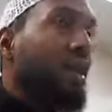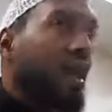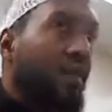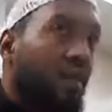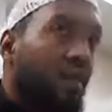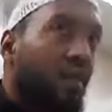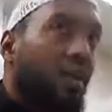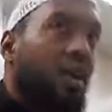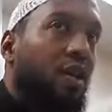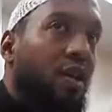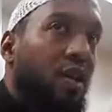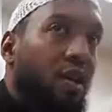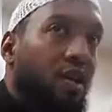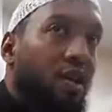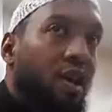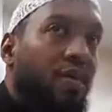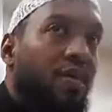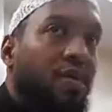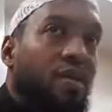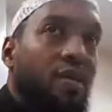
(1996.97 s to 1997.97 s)
even though he does
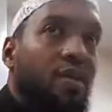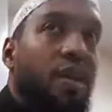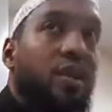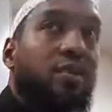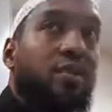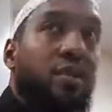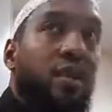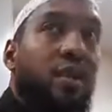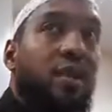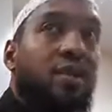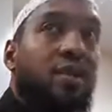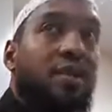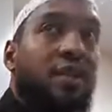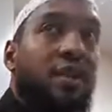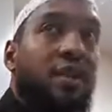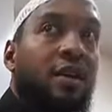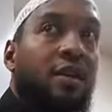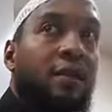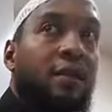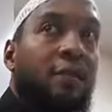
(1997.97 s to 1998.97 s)
have his own explanation.
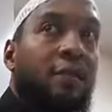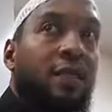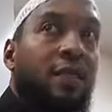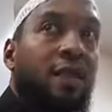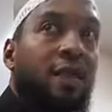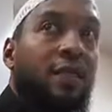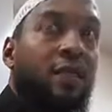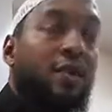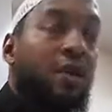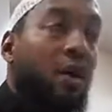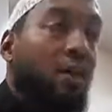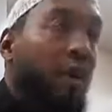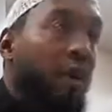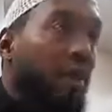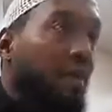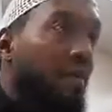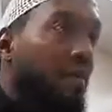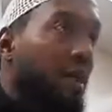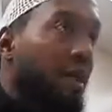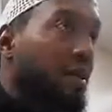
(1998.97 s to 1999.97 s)
We're talking
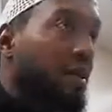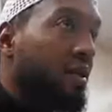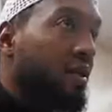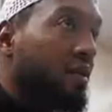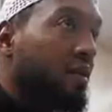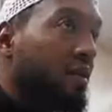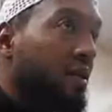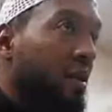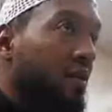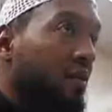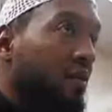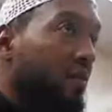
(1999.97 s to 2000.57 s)
about the metan itself.